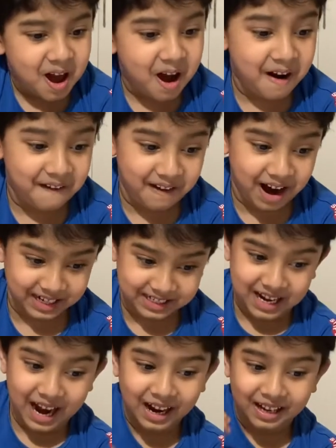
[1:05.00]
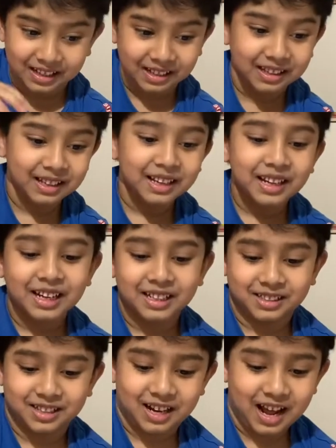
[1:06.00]
A right angle
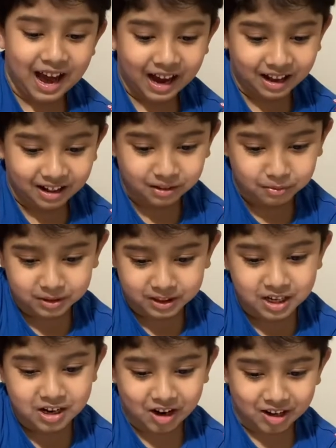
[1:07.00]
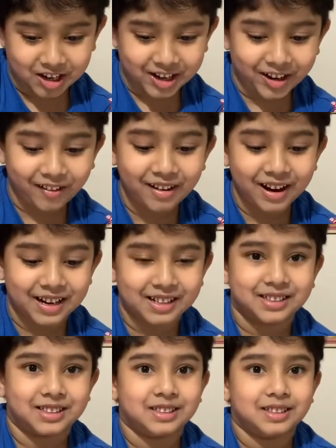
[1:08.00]
is an angle which is 90 degrees.